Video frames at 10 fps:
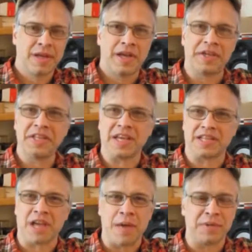and in
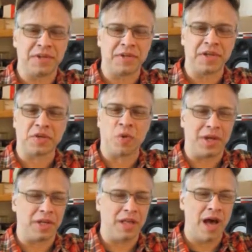that time it had done
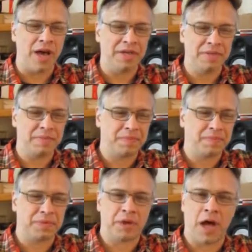quite a lot.
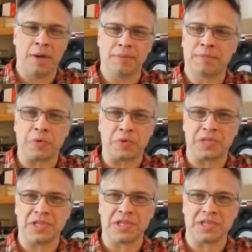
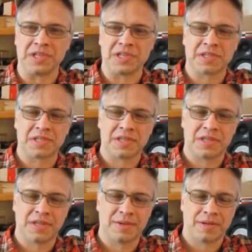Photosynthesis,
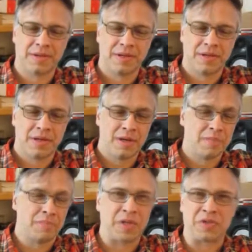
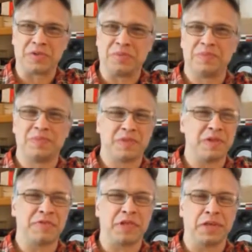lots of
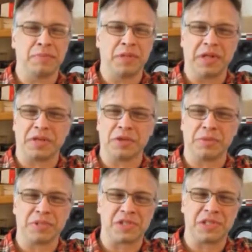nifty
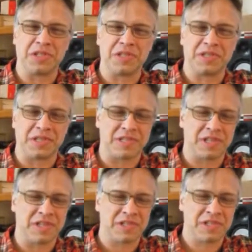molecular machines and
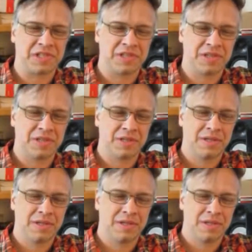such,
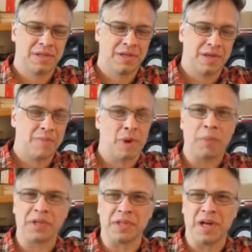
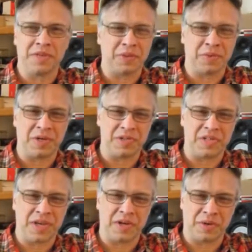probably a lot that we're as
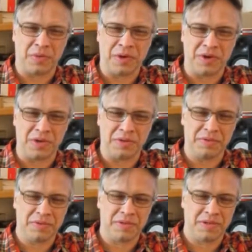yet unaware
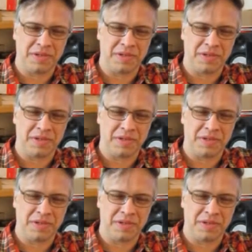of.